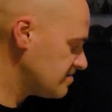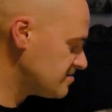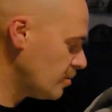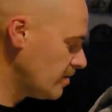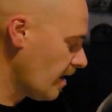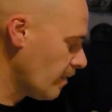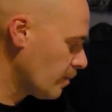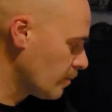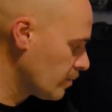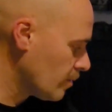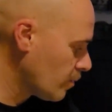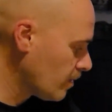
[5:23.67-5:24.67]
Do another
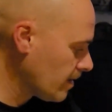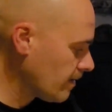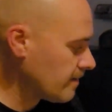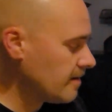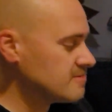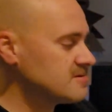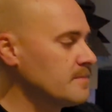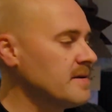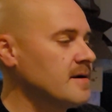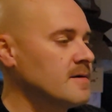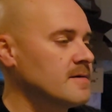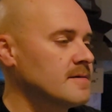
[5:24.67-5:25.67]
one real quick. Here's a
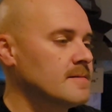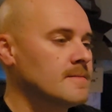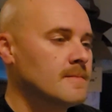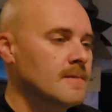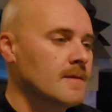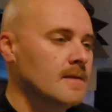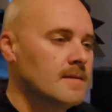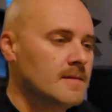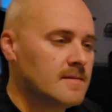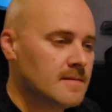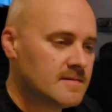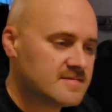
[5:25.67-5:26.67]
bigger
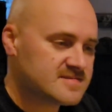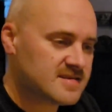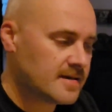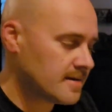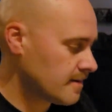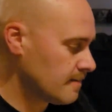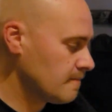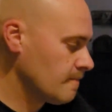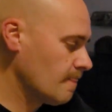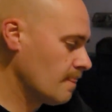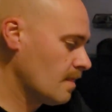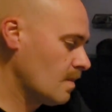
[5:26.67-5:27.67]
stick.
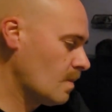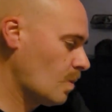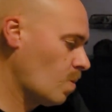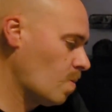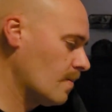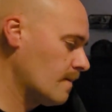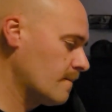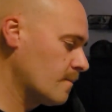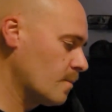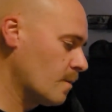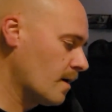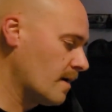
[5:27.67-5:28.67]

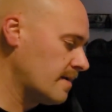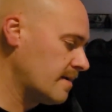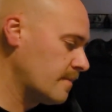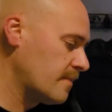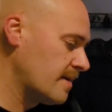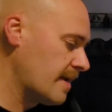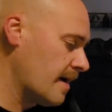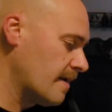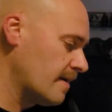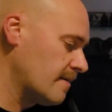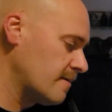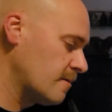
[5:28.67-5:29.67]
We're going to dip it down
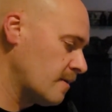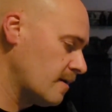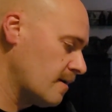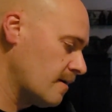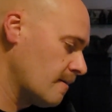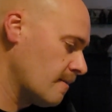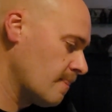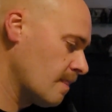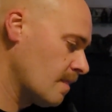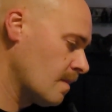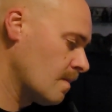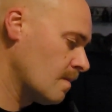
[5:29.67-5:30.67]
into the
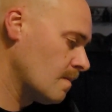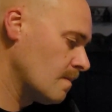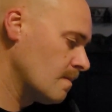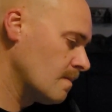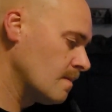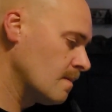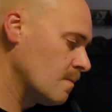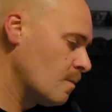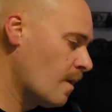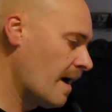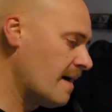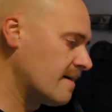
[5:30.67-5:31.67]

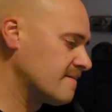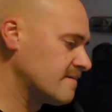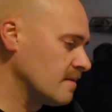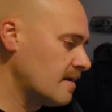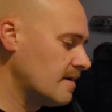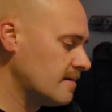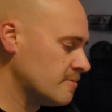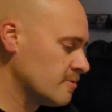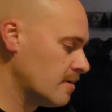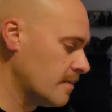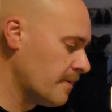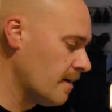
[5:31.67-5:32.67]
wax, let it
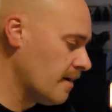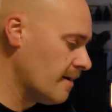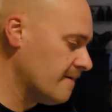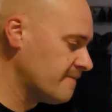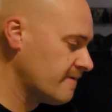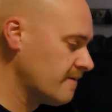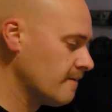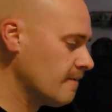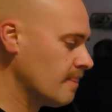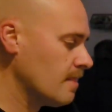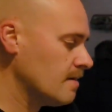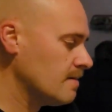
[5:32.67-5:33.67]
drip off,
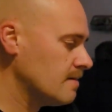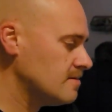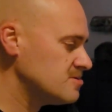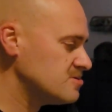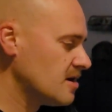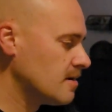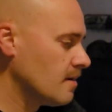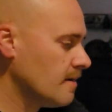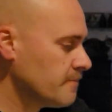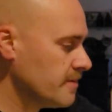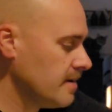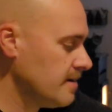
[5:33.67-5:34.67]
shake it
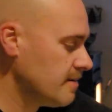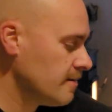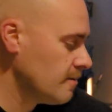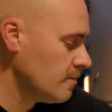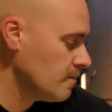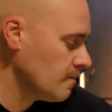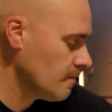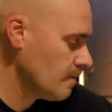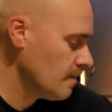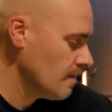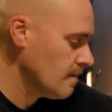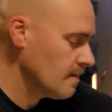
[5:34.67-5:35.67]
off if we need to.
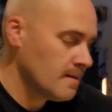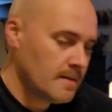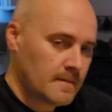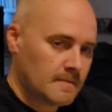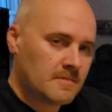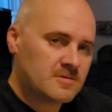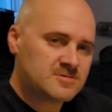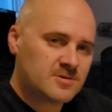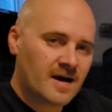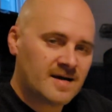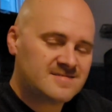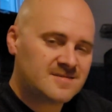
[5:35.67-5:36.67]
Most of you
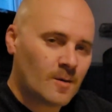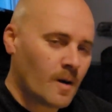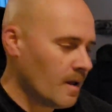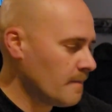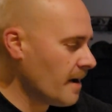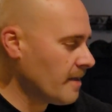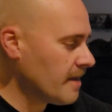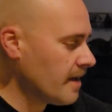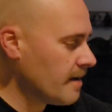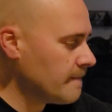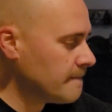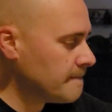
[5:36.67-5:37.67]
guys know all about that.